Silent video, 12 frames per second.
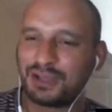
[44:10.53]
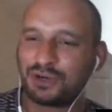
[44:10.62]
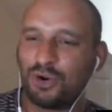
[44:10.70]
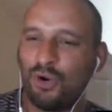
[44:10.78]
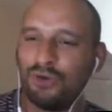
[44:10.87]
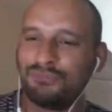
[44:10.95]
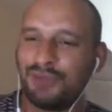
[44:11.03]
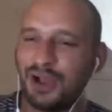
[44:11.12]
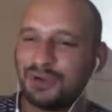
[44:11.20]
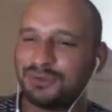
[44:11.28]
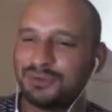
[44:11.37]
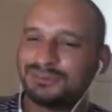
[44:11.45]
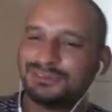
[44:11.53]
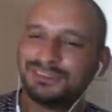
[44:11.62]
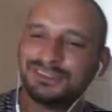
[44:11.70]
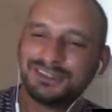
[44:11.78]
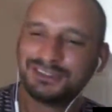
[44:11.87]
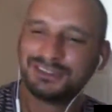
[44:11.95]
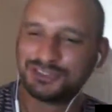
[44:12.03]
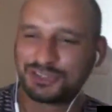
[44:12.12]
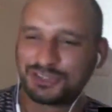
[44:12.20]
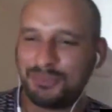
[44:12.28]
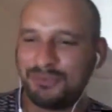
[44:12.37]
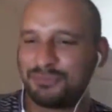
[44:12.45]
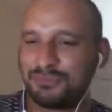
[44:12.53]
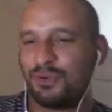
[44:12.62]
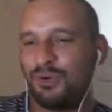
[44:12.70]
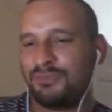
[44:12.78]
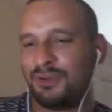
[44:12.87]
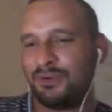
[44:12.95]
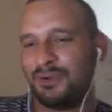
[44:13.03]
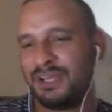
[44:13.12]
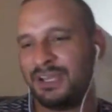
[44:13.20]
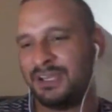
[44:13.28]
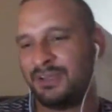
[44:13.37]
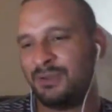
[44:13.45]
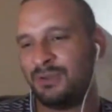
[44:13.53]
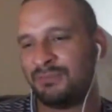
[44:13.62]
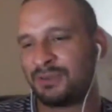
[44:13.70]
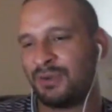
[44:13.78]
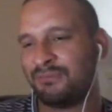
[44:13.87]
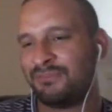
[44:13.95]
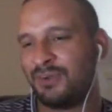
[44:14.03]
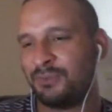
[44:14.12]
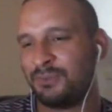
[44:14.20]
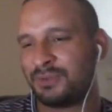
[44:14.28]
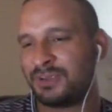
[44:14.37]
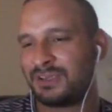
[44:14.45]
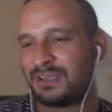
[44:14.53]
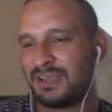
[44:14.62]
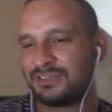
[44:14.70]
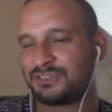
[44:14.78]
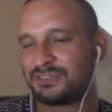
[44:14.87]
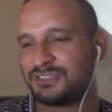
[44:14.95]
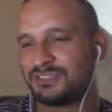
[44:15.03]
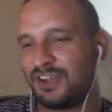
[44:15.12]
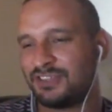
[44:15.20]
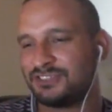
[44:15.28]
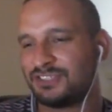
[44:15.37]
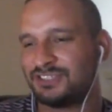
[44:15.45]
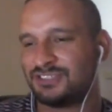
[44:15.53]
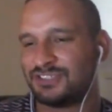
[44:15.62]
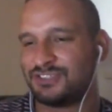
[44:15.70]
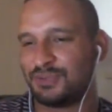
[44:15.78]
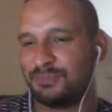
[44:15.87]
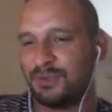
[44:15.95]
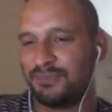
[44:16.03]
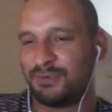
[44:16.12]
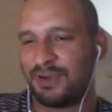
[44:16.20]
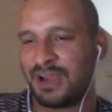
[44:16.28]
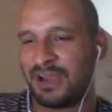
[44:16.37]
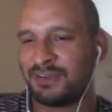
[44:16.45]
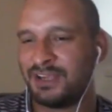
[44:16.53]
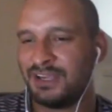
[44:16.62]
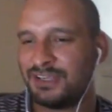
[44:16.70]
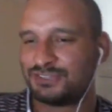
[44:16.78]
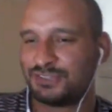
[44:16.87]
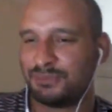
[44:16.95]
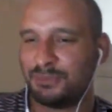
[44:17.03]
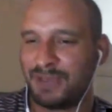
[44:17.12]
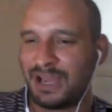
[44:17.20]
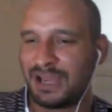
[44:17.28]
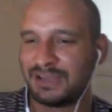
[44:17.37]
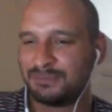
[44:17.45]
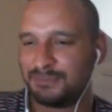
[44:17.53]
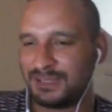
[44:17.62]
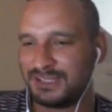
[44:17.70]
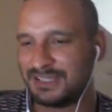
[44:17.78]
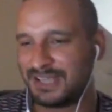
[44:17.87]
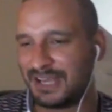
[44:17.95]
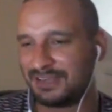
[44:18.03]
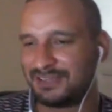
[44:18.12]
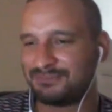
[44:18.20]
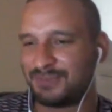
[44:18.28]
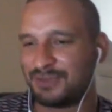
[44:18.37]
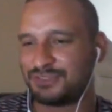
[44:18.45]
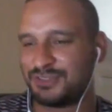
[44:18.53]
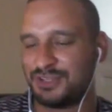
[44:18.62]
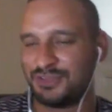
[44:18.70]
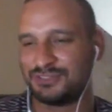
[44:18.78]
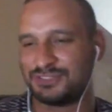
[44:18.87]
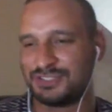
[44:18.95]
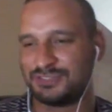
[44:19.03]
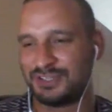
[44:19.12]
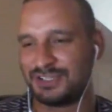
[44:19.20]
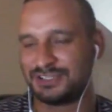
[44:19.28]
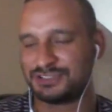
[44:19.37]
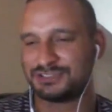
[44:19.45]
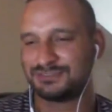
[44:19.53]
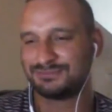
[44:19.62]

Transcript: Corvo. Just to comment from Corvo. I hear you have a grandfather with cancer in his 90s. He's still moving around. Stubborn man, but he did outlive most of the others in his village.